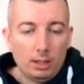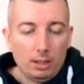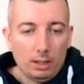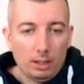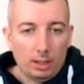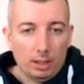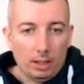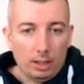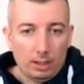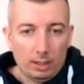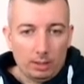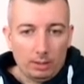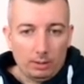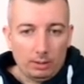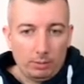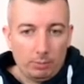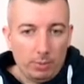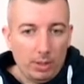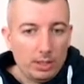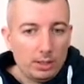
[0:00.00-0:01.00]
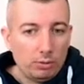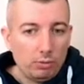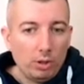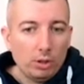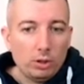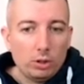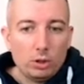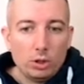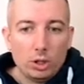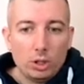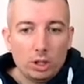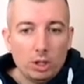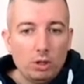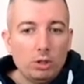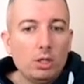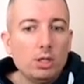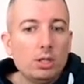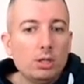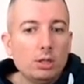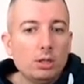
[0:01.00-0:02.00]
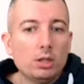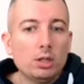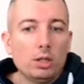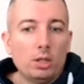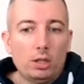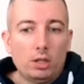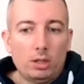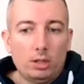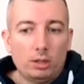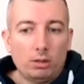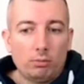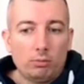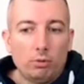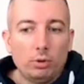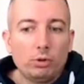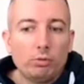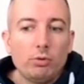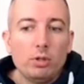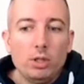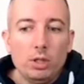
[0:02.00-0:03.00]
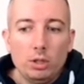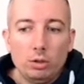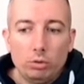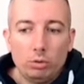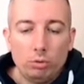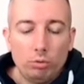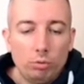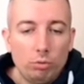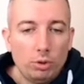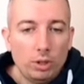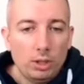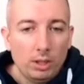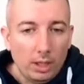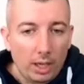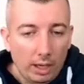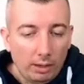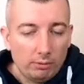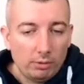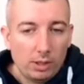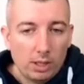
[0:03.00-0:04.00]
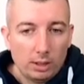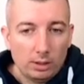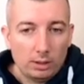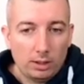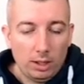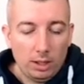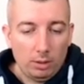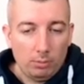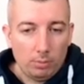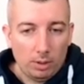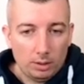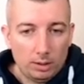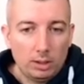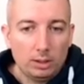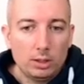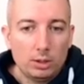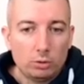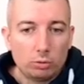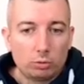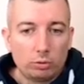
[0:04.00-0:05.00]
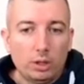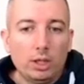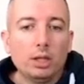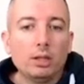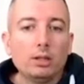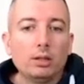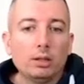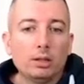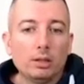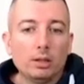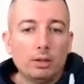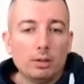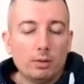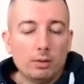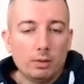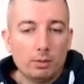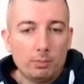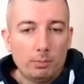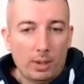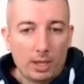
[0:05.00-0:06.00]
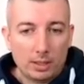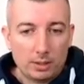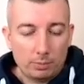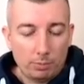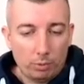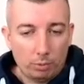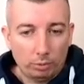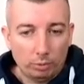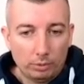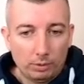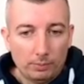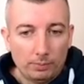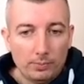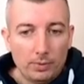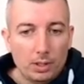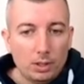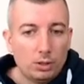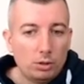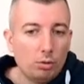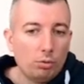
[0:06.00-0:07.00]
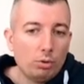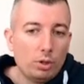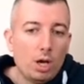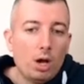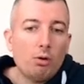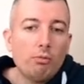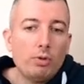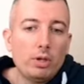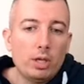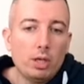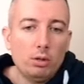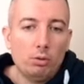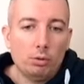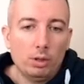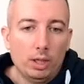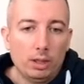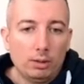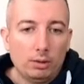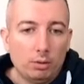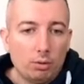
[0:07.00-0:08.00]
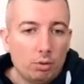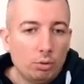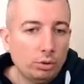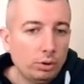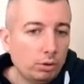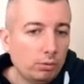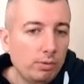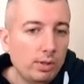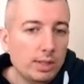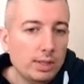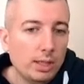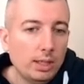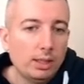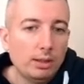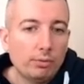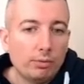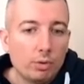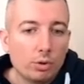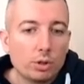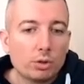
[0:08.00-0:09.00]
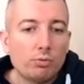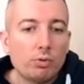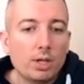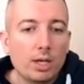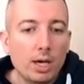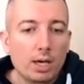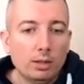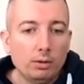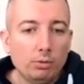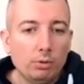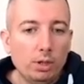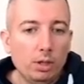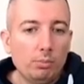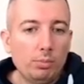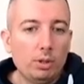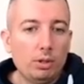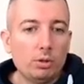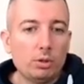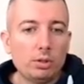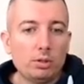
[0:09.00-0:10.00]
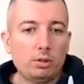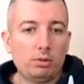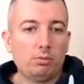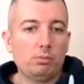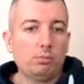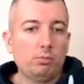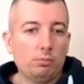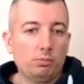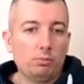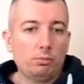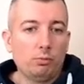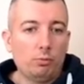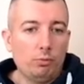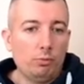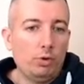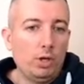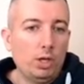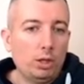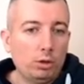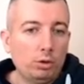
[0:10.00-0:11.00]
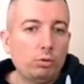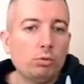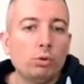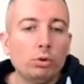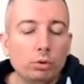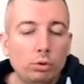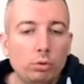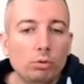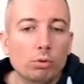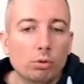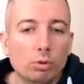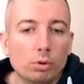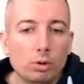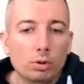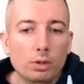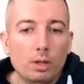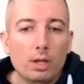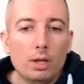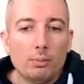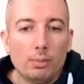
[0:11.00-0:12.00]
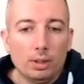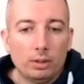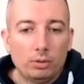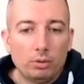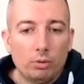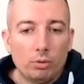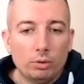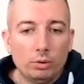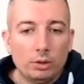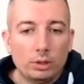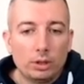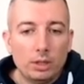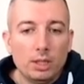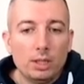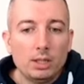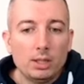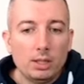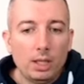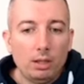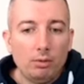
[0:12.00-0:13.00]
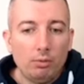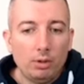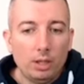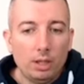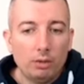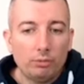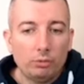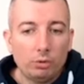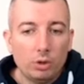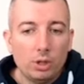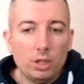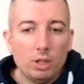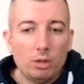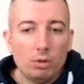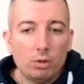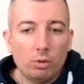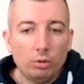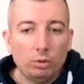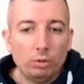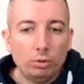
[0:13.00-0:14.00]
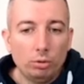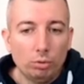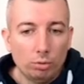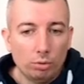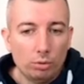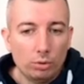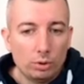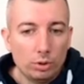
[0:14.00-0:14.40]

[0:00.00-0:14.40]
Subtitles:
The best strategy here is what we need to do in every endgame, and that is to create pass pawn. So how we can do that? On the queen side, of course, we can't do that because we are 2 on 2. But on the king side, we have 3 on 2.